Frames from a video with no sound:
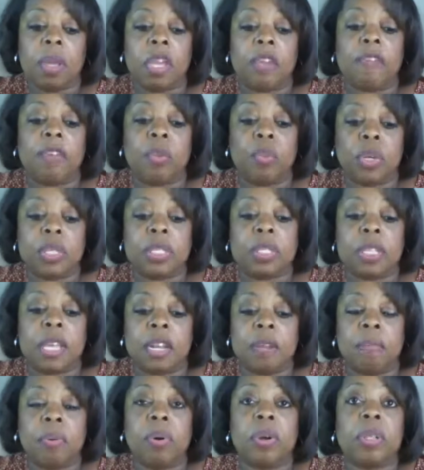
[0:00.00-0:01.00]
if it wasn't
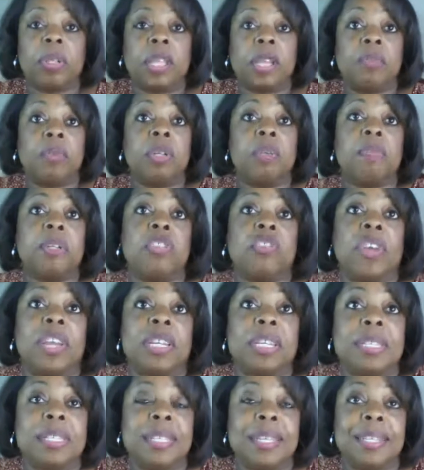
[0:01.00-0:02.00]
that important, they wouldn't be
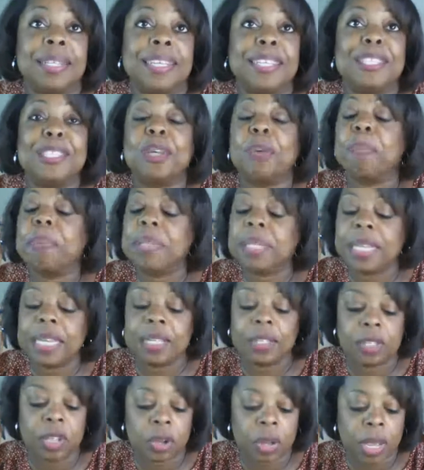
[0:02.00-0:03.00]
trying to steal it. So please
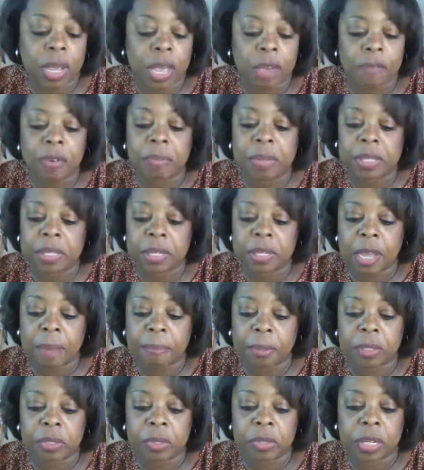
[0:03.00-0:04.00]
don't ever miss an
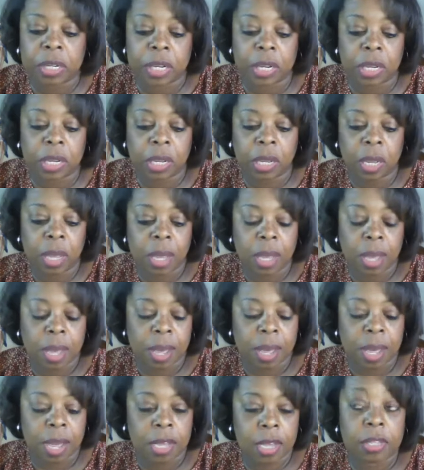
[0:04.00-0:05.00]
opportunity
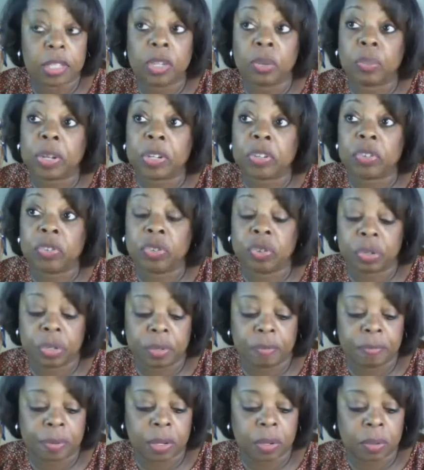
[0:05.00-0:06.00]
to register
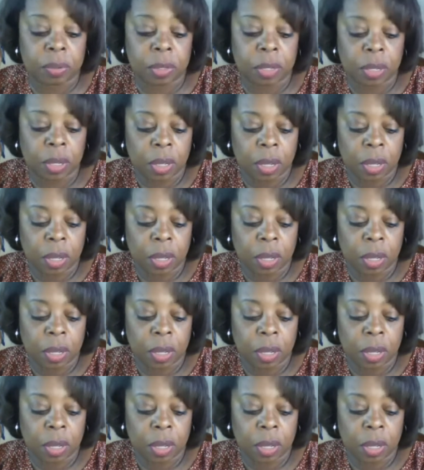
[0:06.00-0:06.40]
to vote.